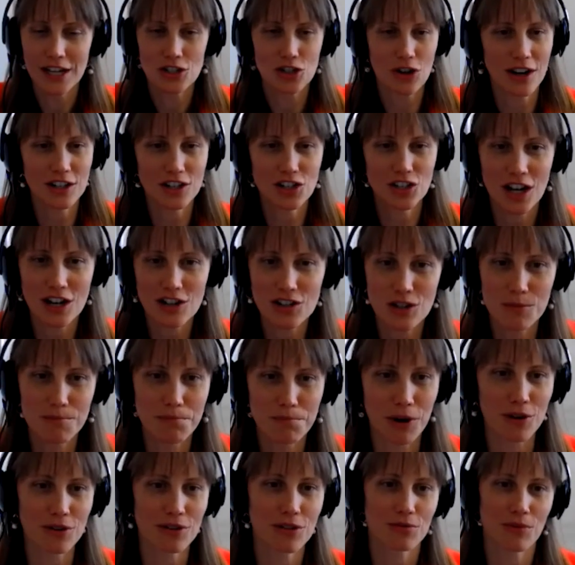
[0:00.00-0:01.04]
trying to change the
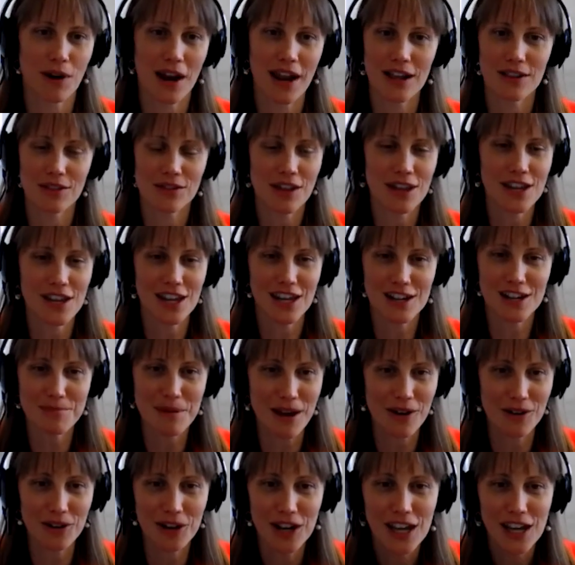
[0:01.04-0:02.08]
birth rate, thinking
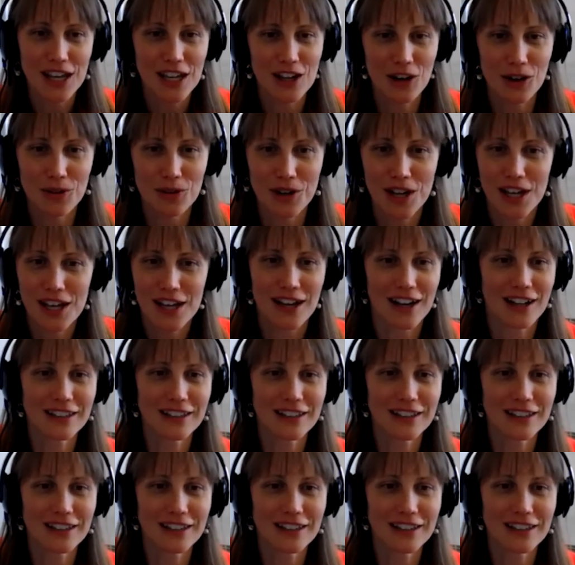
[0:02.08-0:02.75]
about, you know,